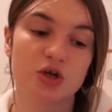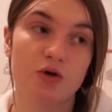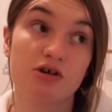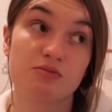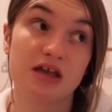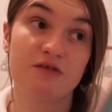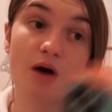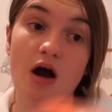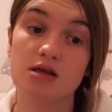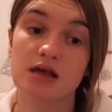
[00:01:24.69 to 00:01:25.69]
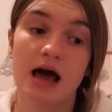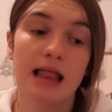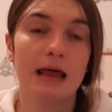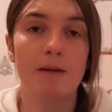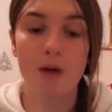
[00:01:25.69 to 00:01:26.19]
do a Christmas Eve box
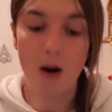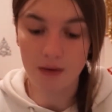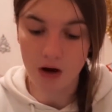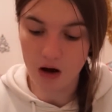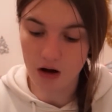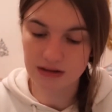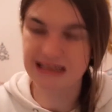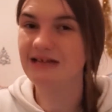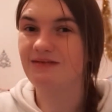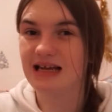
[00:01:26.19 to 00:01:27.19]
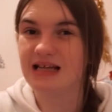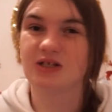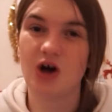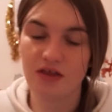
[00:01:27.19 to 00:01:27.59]
like popcorn, DVDs and all